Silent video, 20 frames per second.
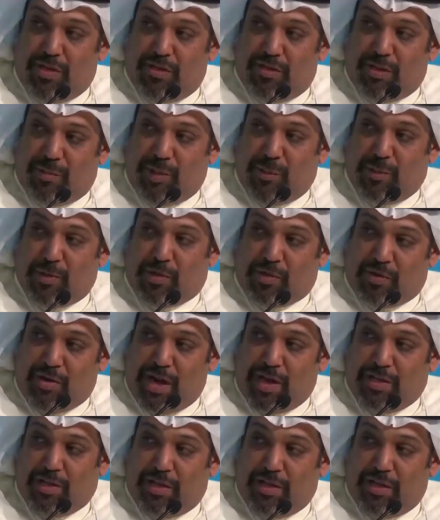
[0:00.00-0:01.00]
the
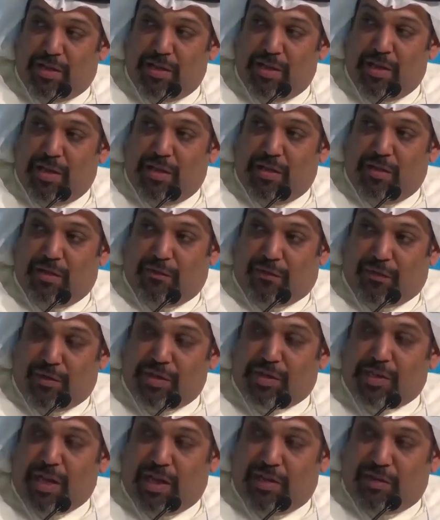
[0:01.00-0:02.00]
fertile environment for
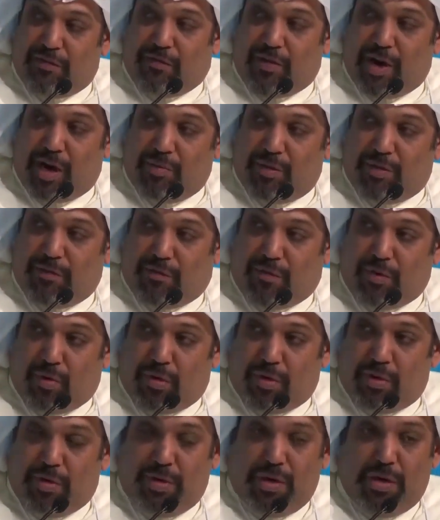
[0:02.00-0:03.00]

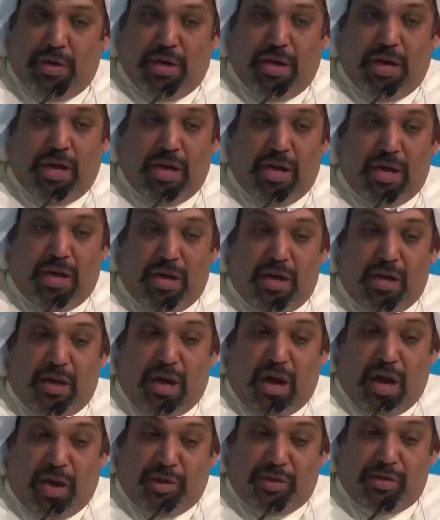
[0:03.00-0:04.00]
others and for the private
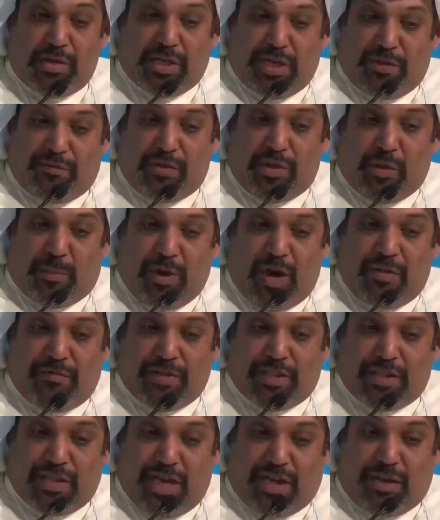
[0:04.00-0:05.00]
sector to
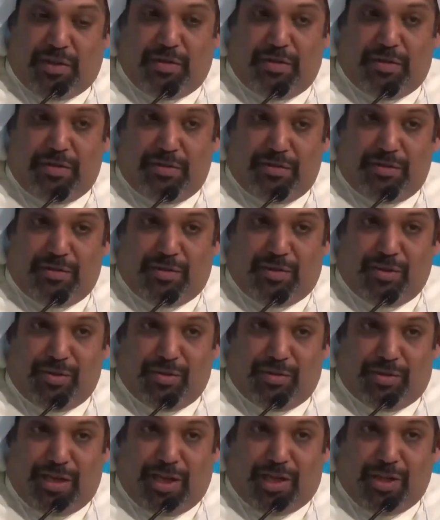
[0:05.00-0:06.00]
take the ball up the field and
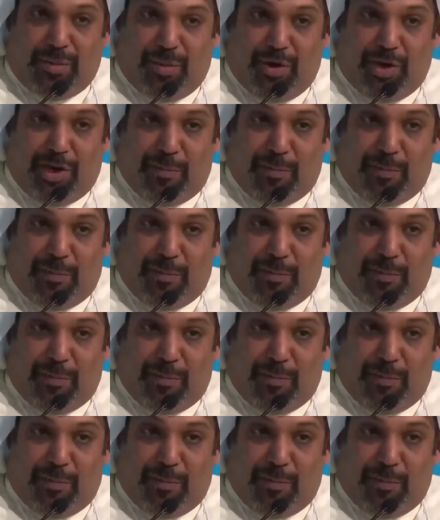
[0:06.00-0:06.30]
score the goals